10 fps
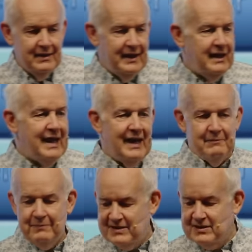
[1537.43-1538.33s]
He had
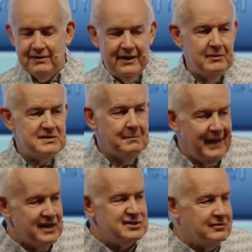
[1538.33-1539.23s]
basically was a
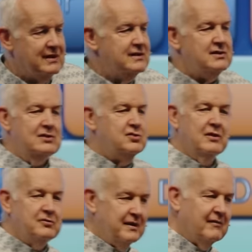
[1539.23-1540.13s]
master in two or
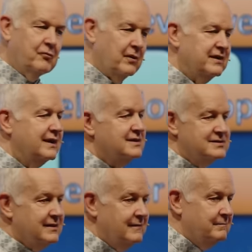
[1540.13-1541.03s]
three or four things.
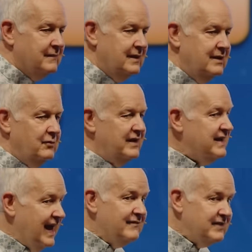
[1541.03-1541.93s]
We didn't
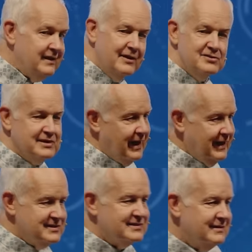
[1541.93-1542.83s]
have any of those
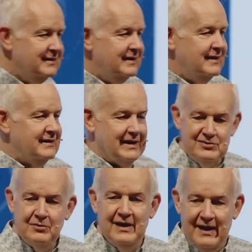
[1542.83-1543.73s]
guys. That's
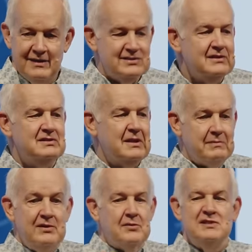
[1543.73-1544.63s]
okay, it's
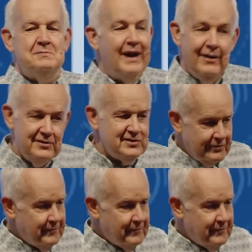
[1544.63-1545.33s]
something to aspire to.